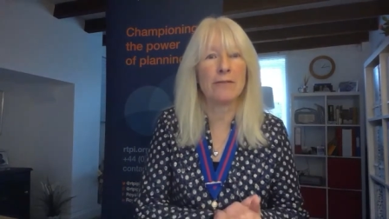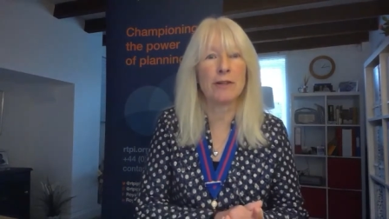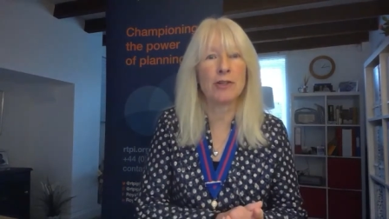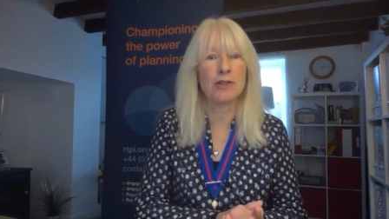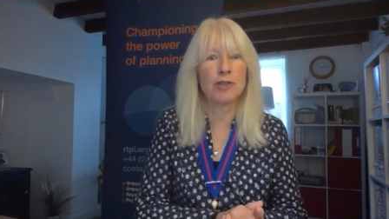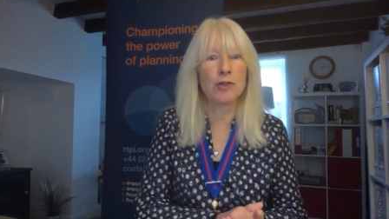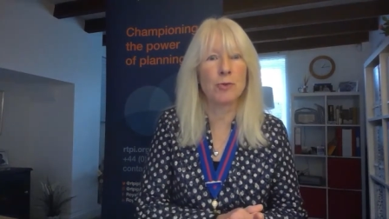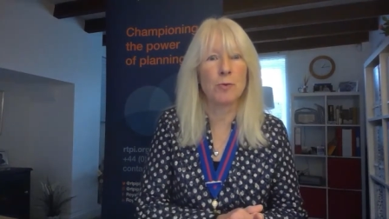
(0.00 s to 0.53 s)
in
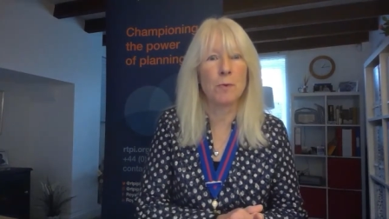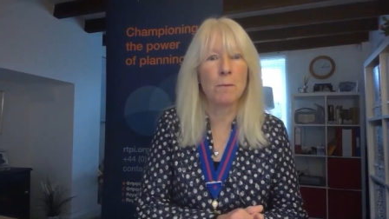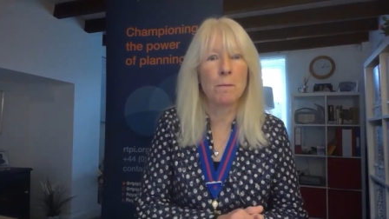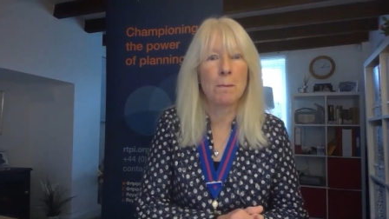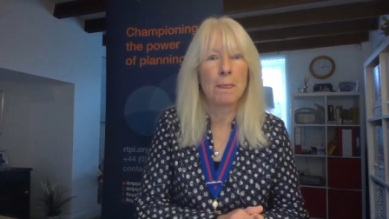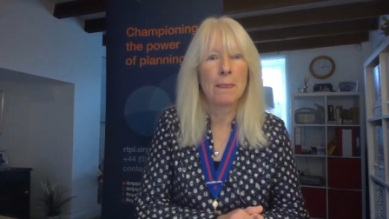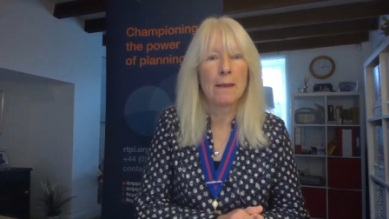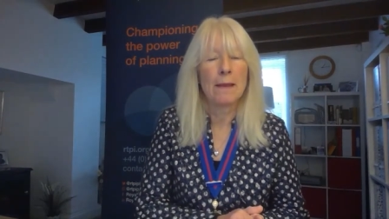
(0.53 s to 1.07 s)
June.
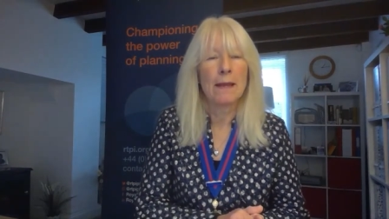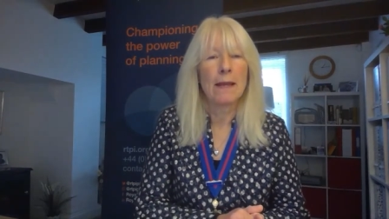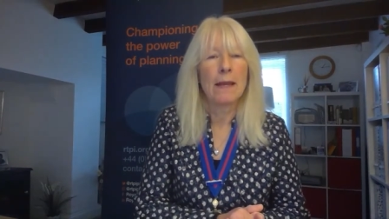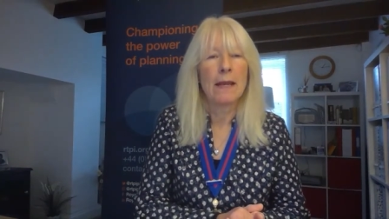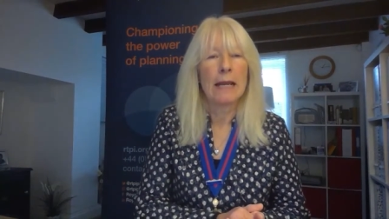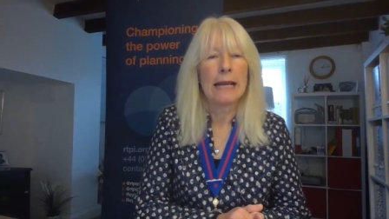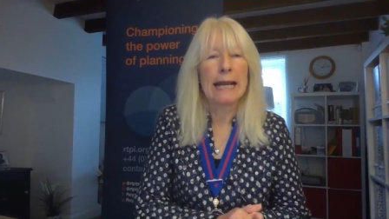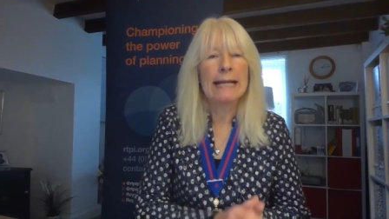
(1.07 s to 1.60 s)

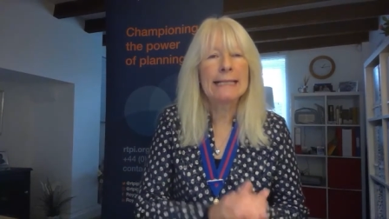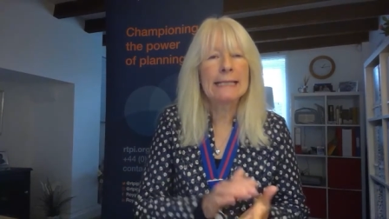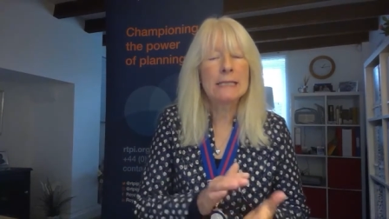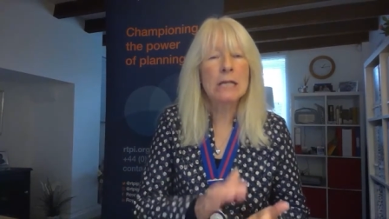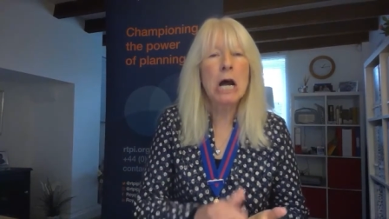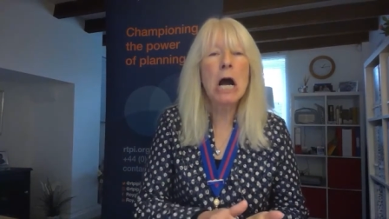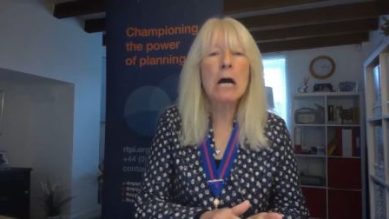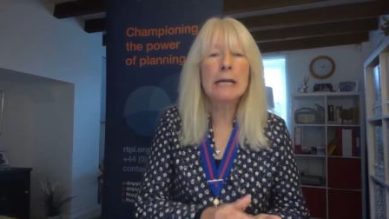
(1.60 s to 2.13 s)
It's
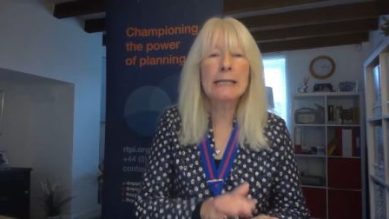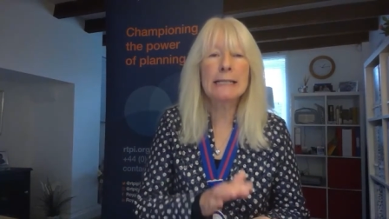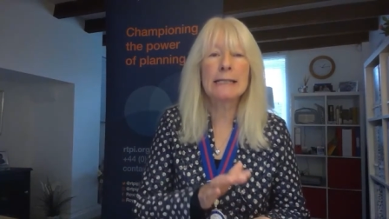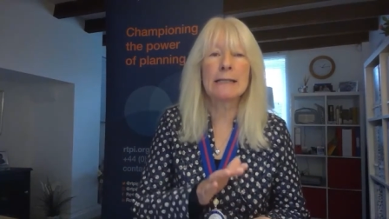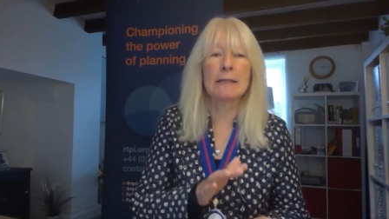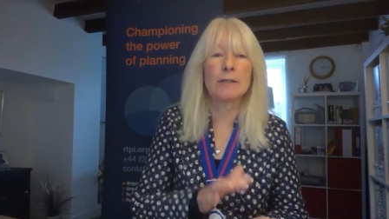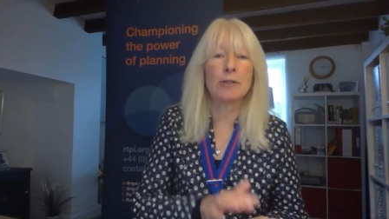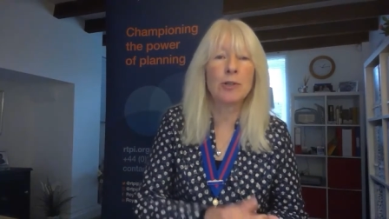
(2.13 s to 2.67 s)
targeted
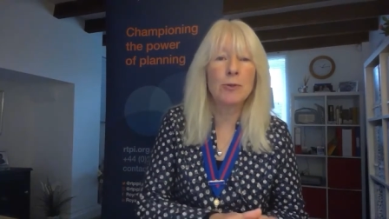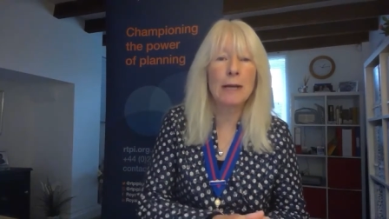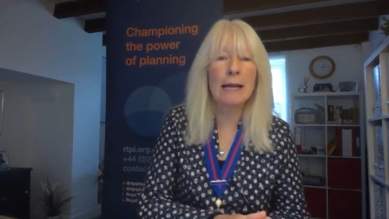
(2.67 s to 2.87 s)
at UK